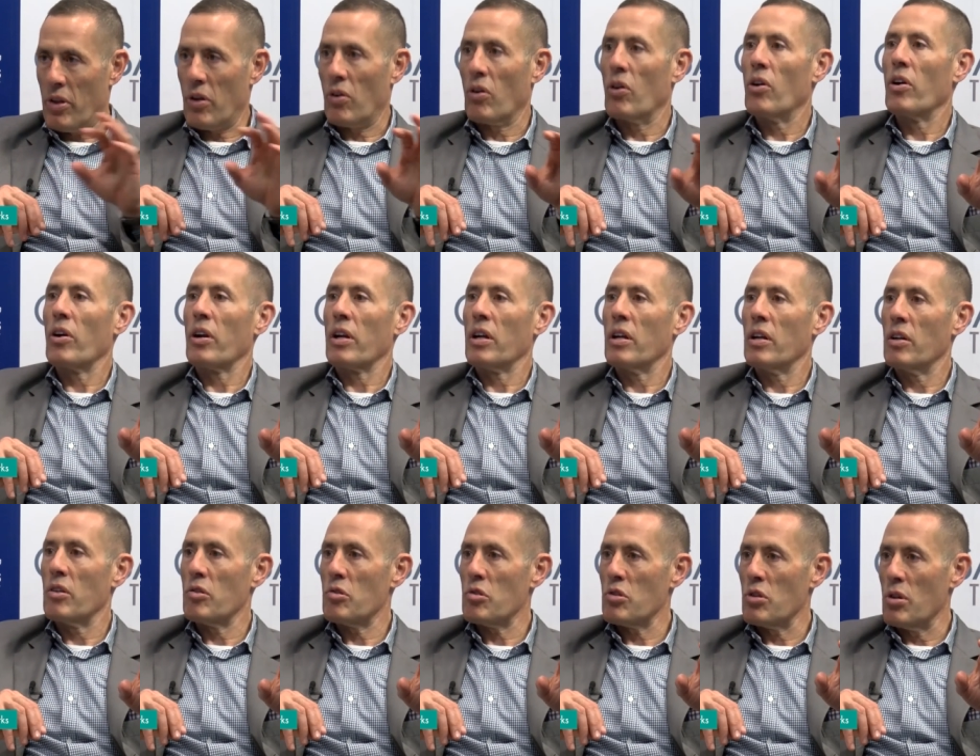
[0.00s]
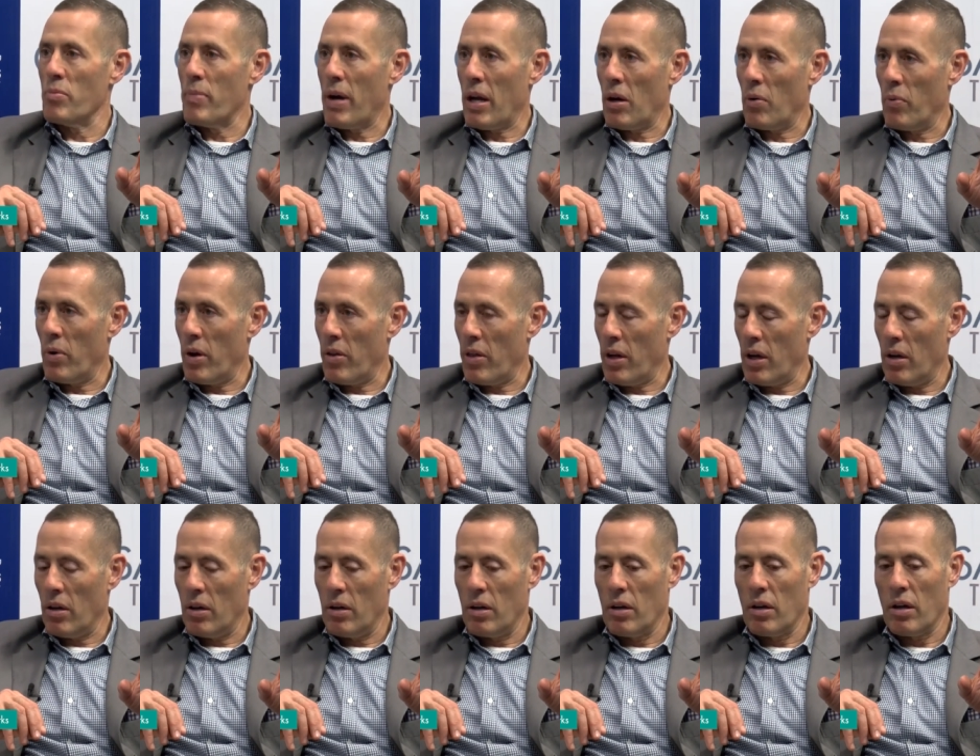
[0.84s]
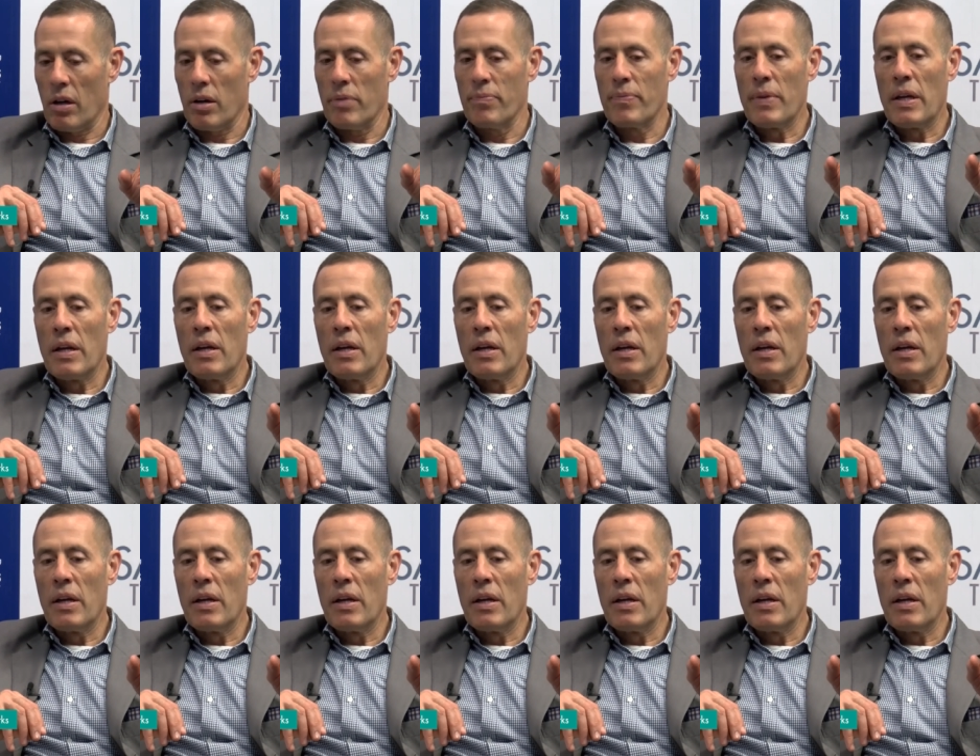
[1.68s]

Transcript: their audience no matter where they are.